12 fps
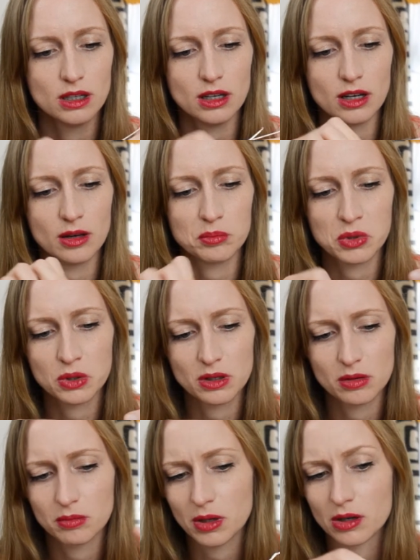I'm putting
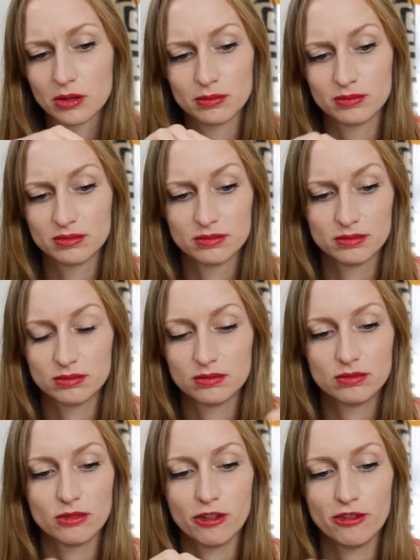about
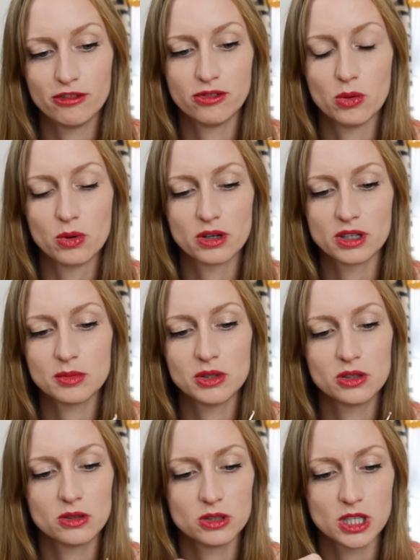4 double
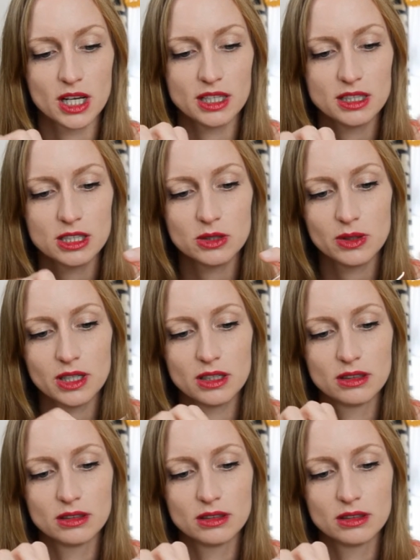crochet into it.